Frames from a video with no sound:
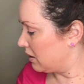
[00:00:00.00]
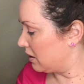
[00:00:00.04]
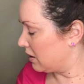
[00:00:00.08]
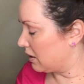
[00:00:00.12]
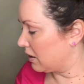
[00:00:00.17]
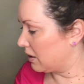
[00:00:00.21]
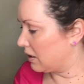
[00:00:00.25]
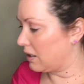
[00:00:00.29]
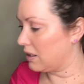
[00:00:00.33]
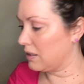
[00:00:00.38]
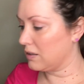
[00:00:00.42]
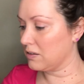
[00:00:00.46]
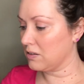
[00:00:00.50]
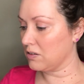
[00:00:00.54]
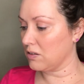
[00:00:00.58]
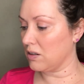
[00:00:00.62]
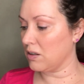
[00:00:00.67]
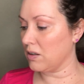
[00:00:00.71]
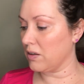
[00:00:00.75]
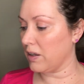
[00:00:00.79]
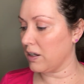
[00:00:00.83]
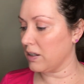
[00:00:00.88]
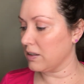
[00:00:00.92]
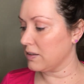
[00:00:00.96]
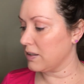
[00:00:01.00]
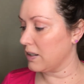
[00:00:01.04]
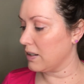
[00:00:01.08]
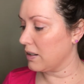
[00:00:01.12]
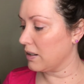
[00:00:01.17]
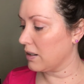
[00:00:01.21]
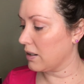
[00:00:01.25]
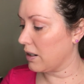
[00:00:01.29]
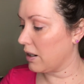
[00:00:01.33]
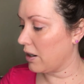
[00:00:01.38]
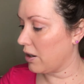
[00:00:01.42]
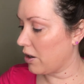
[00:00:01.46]
It gets all that
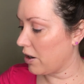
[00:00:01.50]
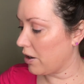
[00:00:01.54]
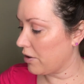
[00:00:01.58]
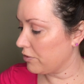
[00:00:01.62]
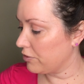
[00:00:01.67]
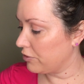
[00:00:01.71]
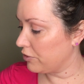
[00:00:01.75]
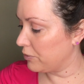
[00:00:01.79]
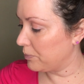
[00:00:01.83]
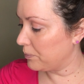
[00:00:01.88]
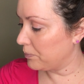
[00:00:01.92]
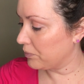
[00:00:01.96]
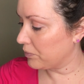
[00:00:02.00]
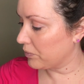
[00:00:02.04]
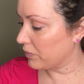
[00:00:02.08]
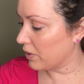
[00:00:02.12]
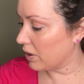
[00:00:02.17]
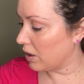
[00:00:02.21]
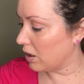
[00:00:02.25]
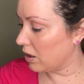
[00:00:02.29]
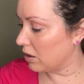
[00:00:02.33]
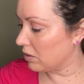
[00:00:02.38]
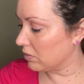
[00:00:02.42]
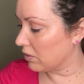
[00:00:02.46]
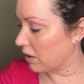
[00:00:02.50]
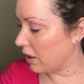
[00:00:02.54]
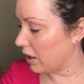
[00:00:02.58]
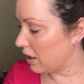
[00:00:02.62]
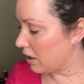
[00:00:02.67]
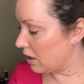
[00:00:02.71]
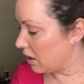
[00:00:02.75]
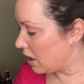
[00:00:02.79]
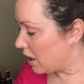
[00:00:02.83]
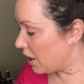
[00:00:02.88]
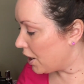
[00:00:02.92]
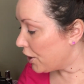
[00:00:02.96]
taken care of. All right,
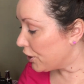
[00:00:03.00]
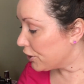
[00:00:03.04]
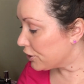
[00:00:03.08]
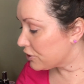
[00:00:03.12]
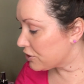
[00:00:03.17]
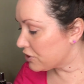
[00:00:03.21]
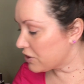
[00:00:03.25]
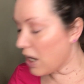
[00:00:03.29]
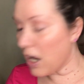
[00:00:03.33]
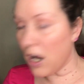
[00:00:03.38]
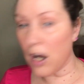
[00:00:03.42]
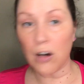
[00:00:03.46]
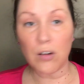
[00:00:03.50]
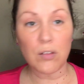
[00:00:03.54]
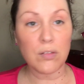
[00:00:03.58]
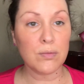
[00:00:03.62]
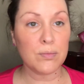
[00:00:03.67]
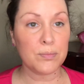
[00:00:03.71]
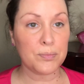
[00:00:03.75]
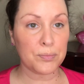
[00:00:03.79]
so